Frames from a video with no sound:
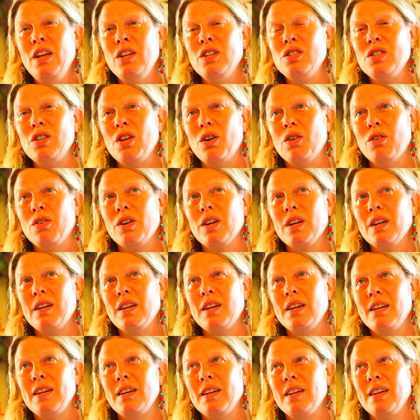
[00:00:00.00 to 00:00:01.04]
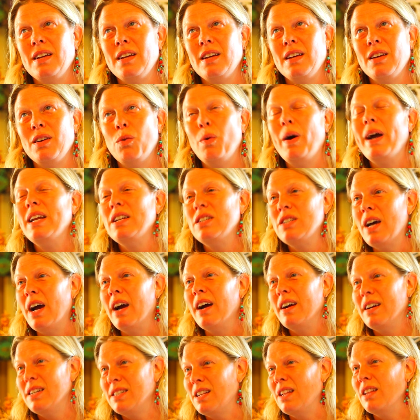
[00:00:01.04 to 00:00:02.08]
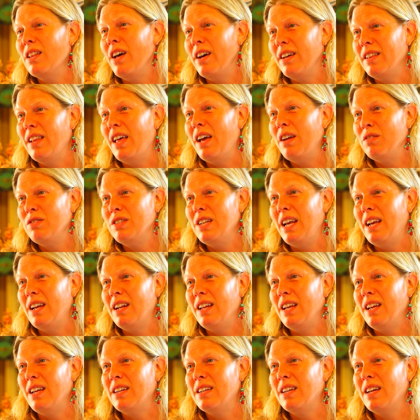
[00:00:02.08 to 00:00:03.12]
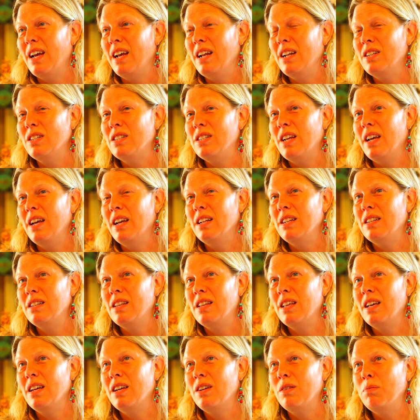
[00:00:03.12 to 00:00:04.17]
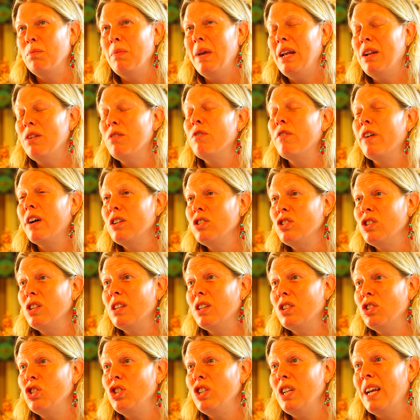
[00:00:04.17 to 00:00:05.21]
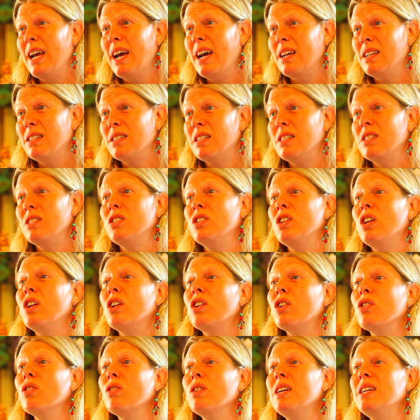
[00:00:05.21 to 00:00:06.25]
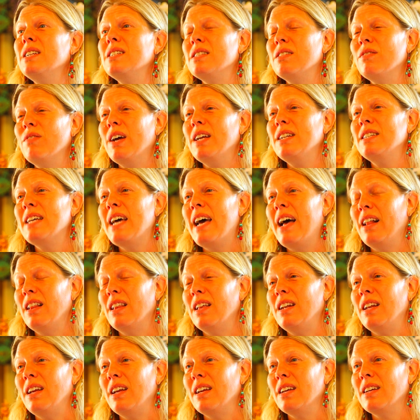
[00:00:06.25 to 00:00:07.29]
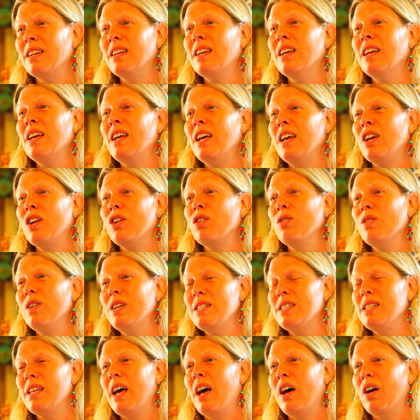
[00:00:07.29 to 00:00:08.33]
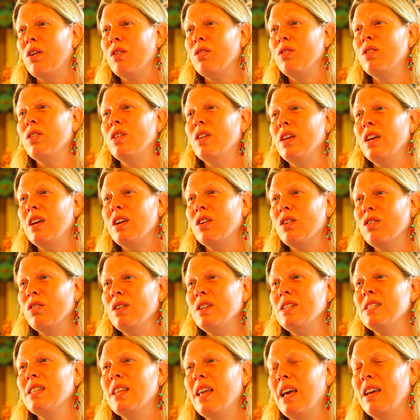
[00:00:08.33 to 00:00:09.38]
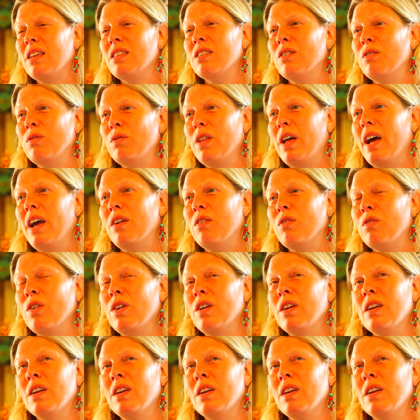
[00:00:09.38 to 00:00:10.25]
So white Tara is a long life deity, and the main function that she has is to increase the vitality, increase health, increase length of life,